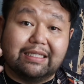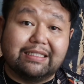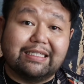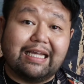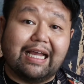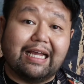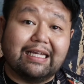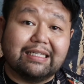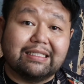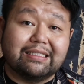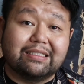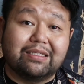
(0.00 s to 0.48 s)
the
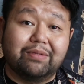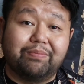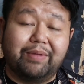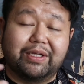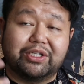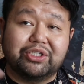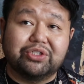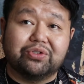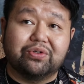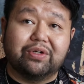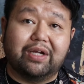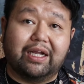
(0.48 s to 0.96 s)
test to
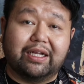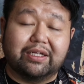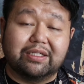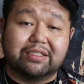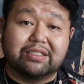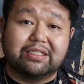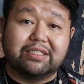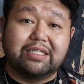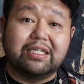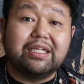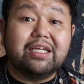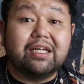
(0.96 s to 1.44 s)
make sure I could
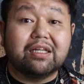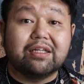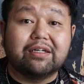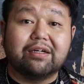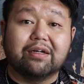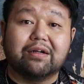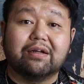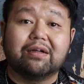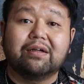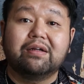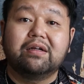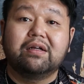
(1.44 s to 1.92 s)
see
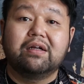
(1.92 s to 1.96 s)
clear,